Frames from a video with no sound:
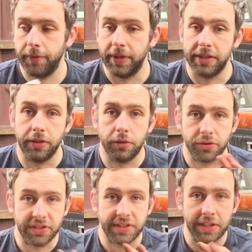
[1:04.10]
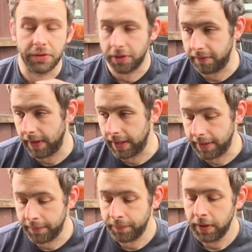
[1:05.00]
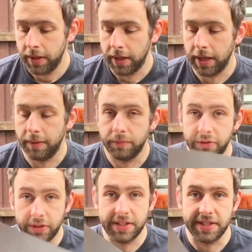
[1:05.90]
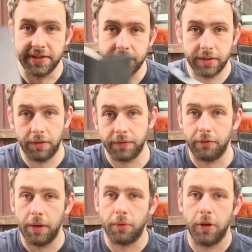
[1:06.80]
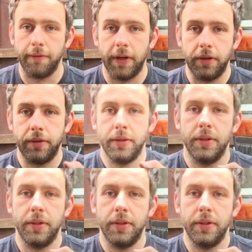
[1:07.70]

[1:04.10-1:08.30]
that you're sitting on over there. So this is the right profile.